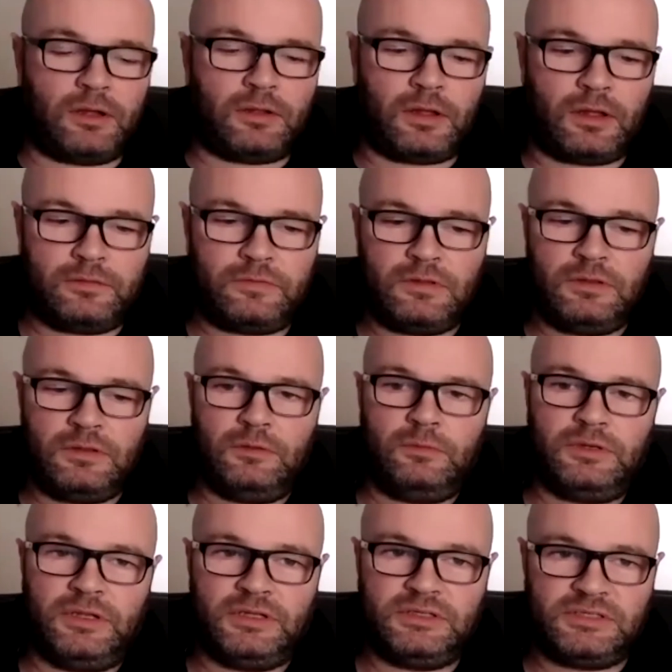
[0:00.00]
I think you
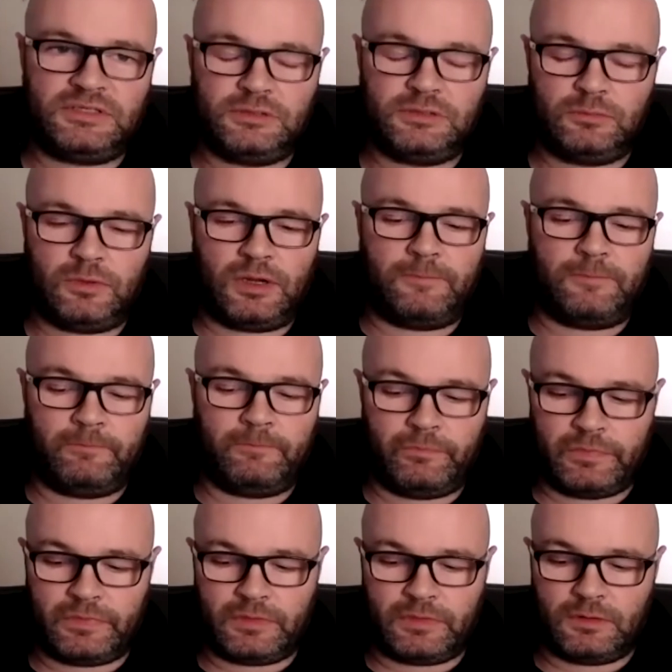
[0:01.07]
would need to,
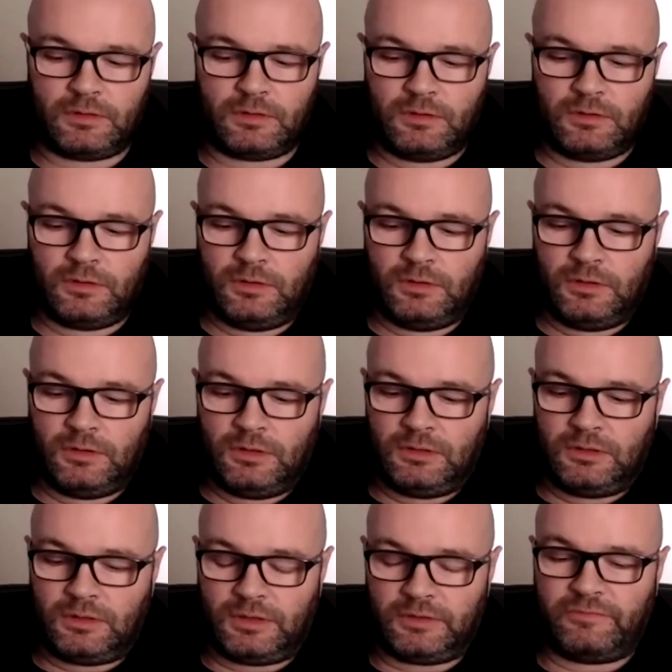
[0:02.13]

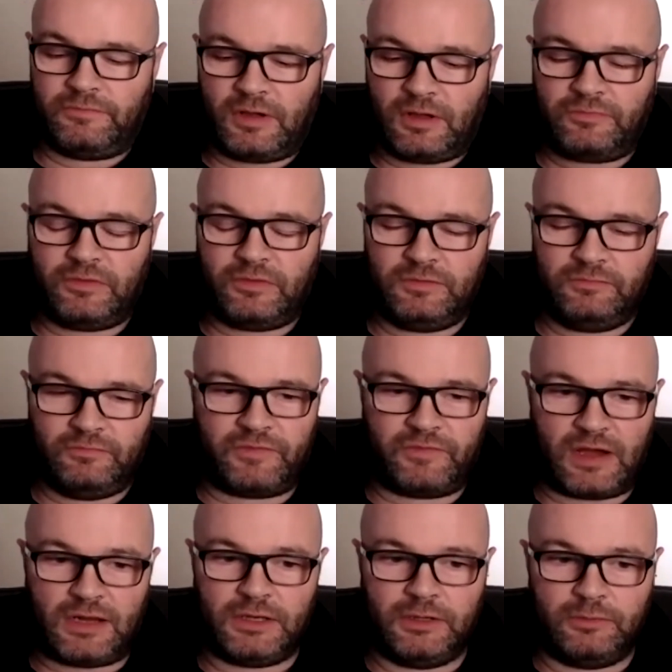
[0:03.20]
I think
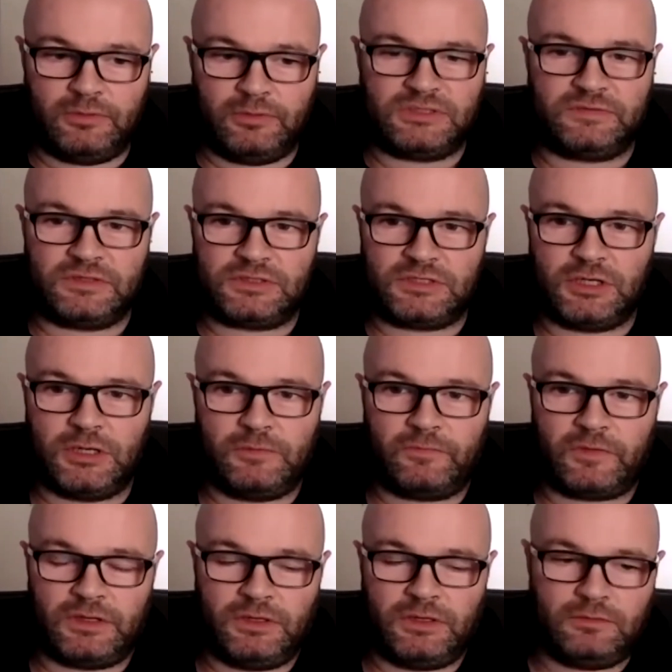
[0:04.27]
value is the term
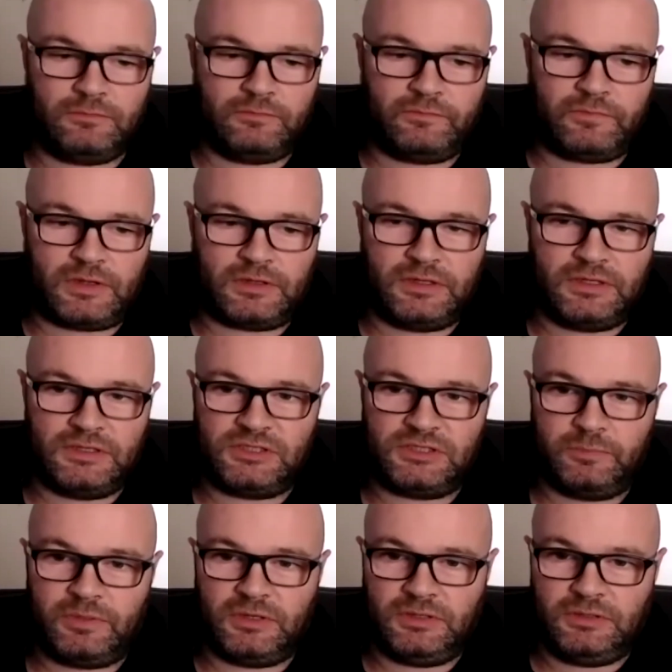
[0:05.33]
that needs to
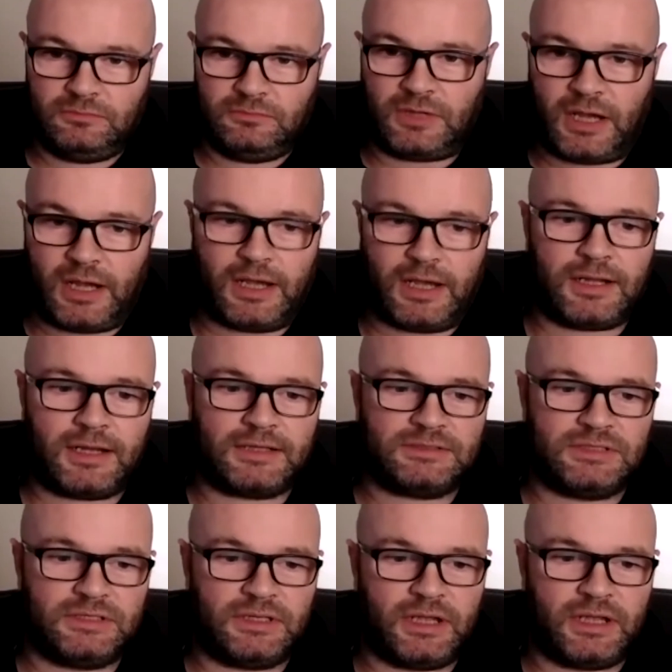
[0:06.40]
be
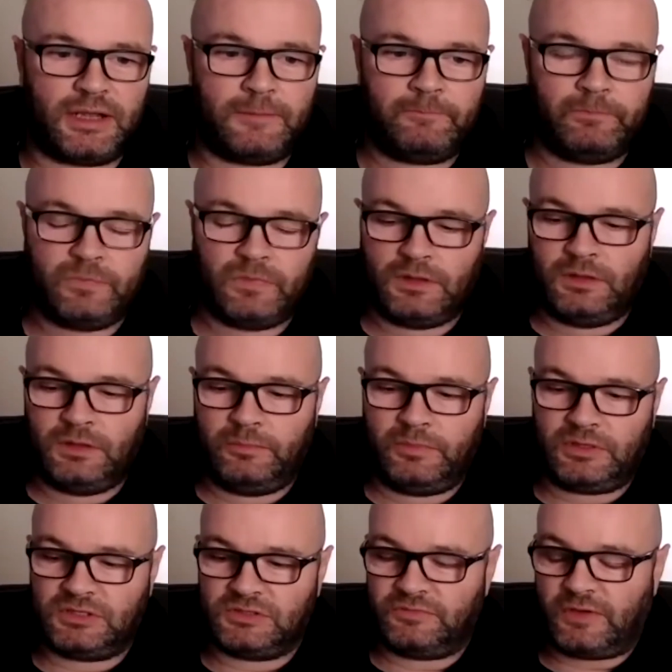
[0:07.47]
highlighted there,
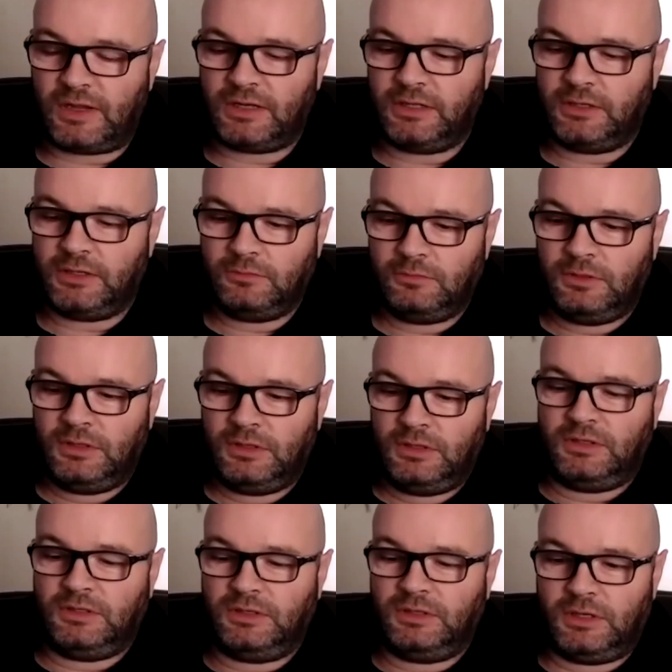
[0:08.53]
because value,
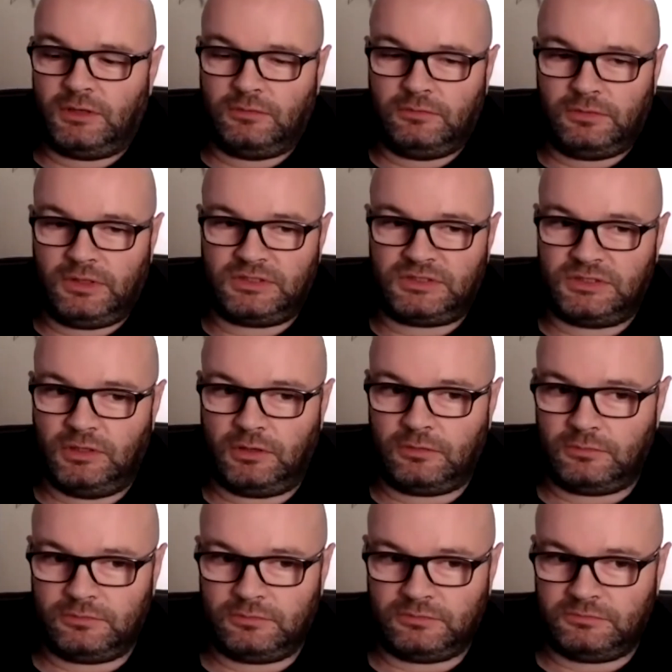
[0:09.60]
you know, it's
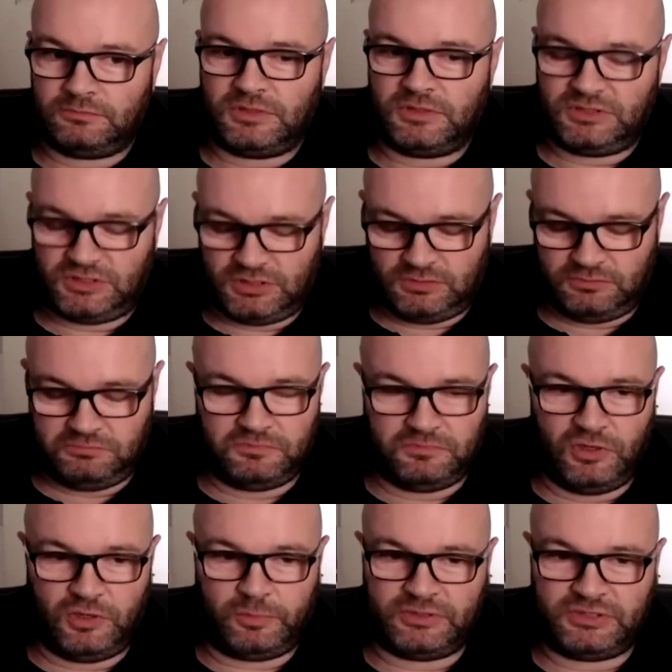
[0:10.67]
not
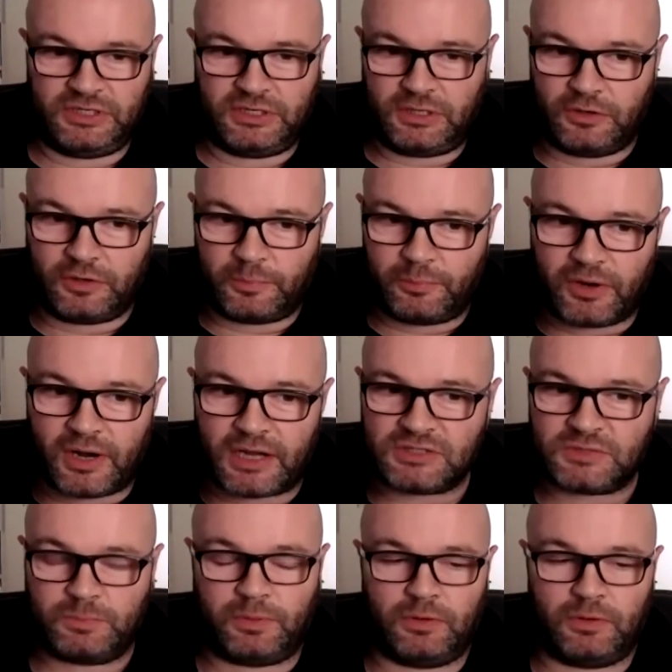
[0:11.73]
particularly on a
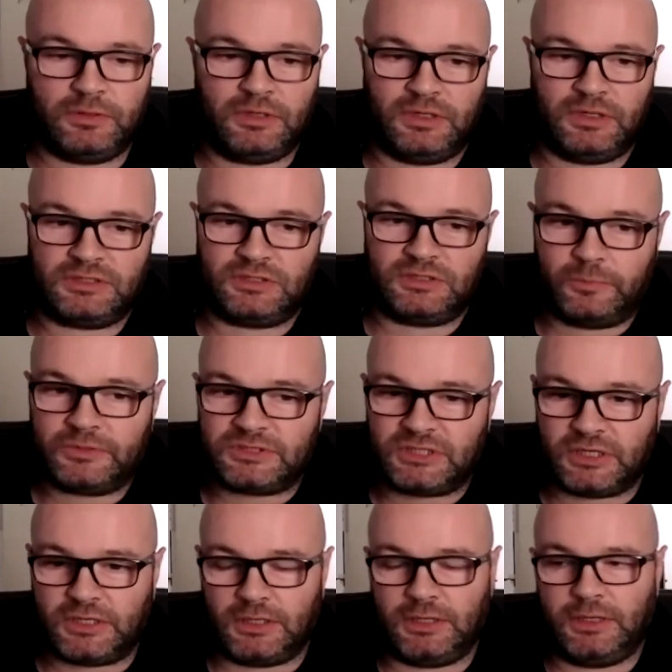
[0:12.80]
price point, and it's not
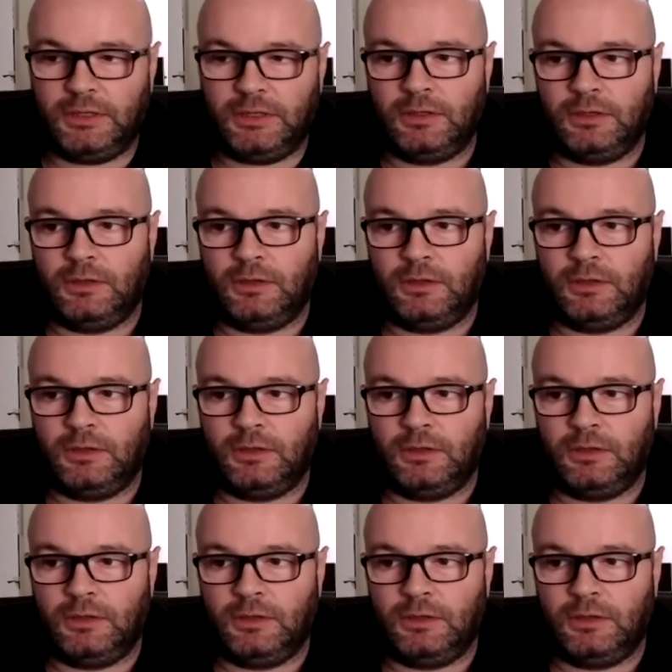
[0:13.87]
particularly